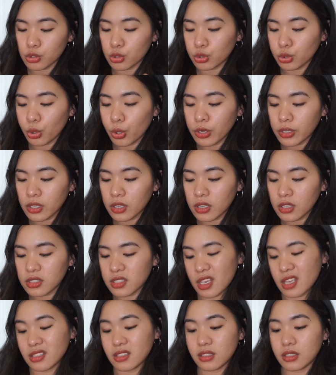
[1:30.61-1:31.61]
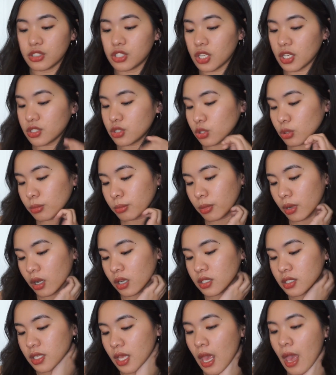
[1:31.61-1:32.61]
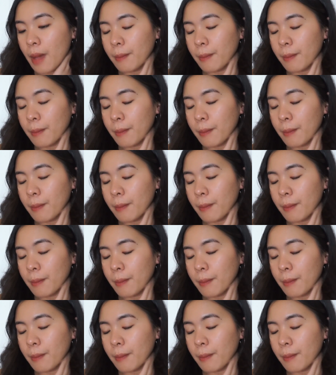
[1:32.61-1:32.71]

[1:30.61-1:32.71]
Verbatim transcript: tutorials, and suggestion box.